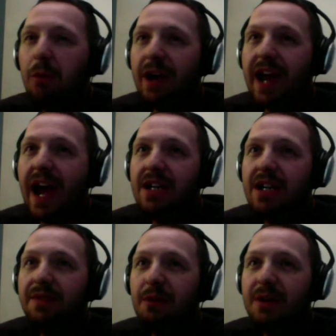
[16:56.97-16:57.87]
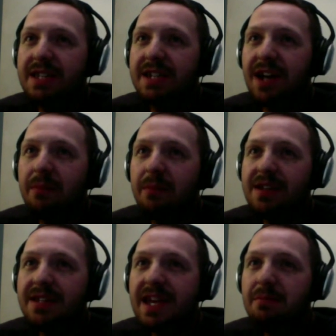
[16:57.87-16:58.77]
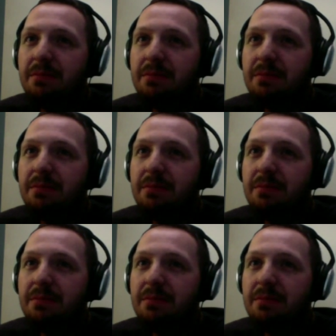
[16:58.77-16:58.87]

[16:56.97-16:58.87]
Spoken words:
Ray Allen if he wants to come to the team,